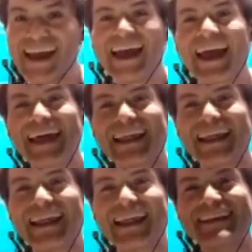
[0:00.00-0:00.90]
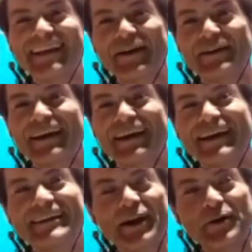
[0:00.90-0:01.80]
And so
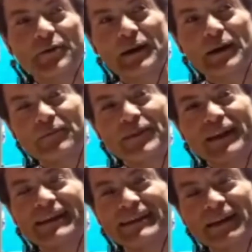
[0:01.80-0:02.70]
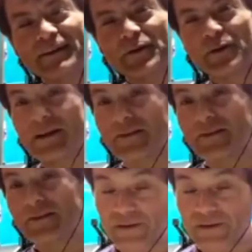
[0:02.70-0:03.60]
instead of doing
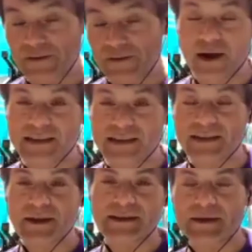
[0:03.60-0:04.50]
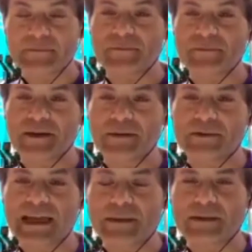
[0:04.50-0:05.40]
veterinary science, I was
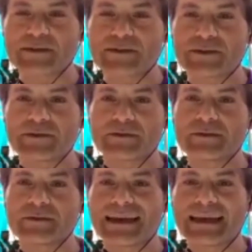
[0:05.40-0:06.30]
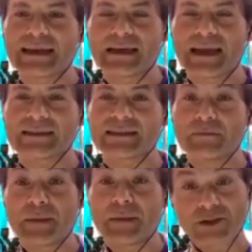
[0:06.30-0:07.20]
able to enter
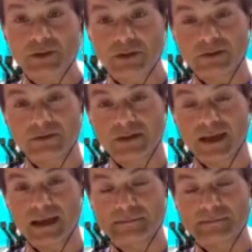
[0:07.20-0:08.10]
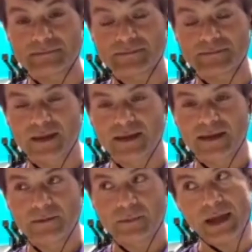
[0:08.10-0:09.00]
med school
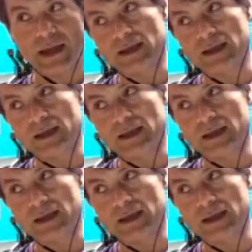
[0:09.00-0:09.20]
back